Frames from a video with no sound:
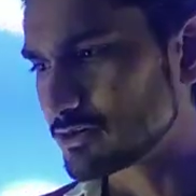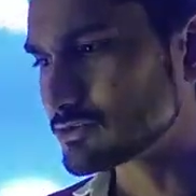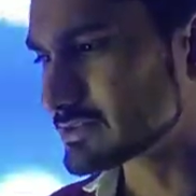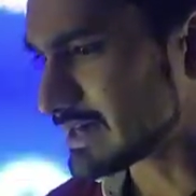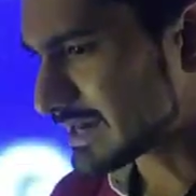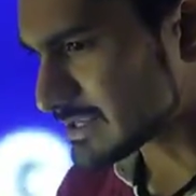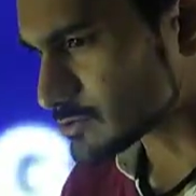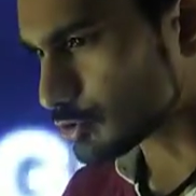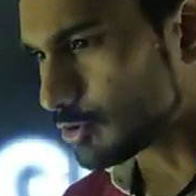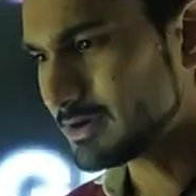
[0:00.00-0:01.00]
So there are
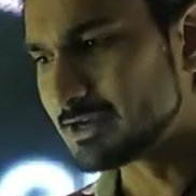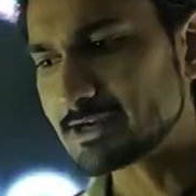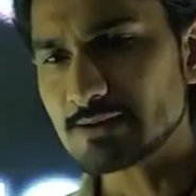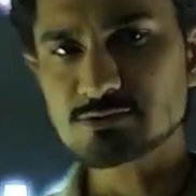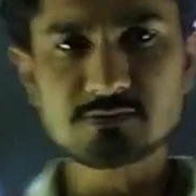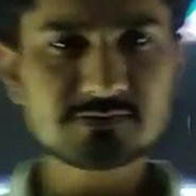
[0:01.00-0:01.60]
so many types of